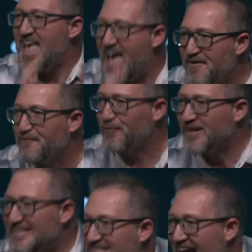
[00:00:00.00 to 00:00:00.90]

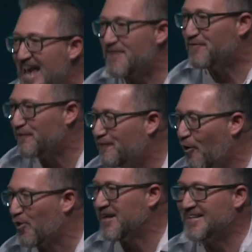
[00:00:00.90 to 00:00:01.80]
Every day for
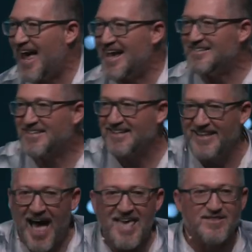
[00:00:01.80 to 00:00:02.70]
40 days,
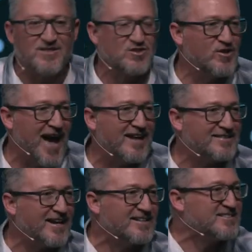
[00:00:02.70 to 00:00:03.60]
Goliath stood out
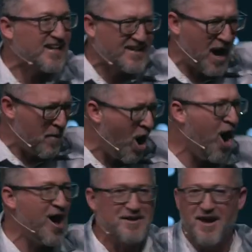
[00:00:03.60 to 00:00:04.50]
there and said, Come
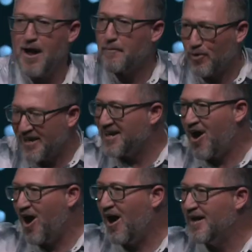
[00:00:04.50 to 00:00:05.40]
on, bring it
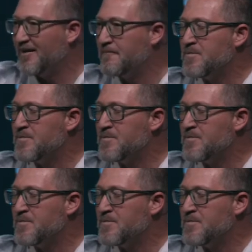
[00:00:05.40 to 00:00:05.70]
on.